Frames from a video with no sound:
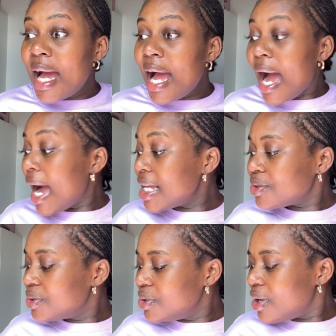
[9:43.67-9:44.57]
Angazi
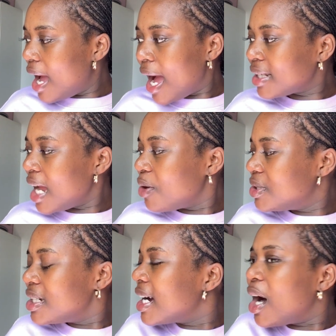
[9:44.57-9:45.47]
ukuthi
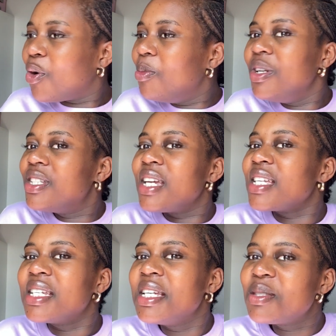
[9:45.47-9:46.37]
akunakuthi ngingakhumula
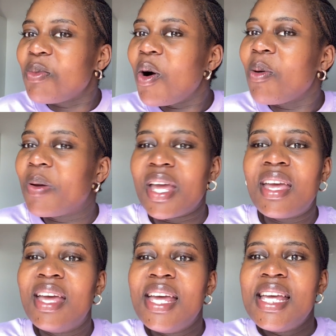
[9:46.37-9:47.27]
ijezi ngizibophe.
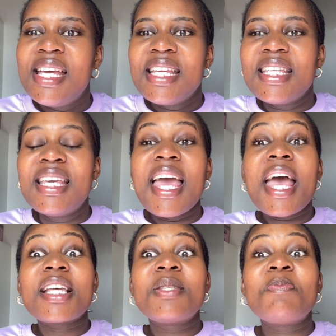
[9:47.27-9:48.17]
Ngi
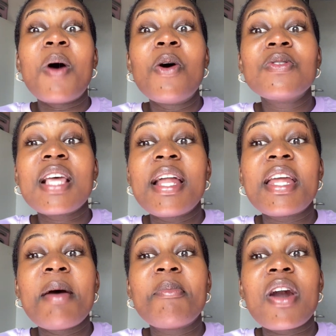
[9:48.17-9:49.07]
expose
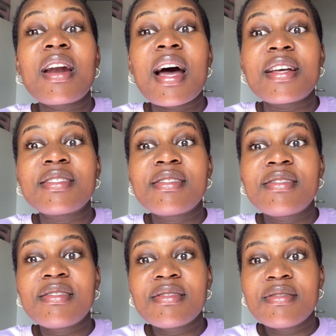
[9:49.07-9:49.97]
and
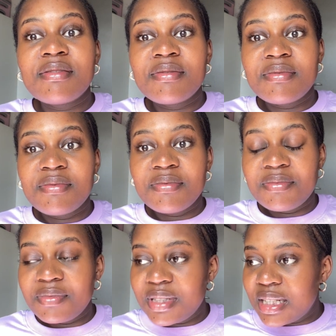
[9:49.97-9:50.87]
embarrassed.
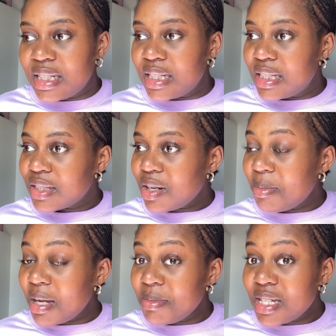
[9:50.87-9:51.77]

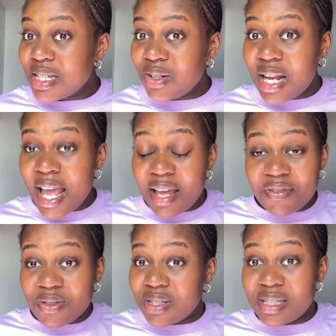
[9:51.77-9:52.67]
But I'm just going. I have
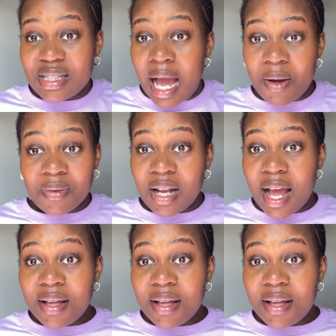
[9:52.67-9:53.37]
to sit down la.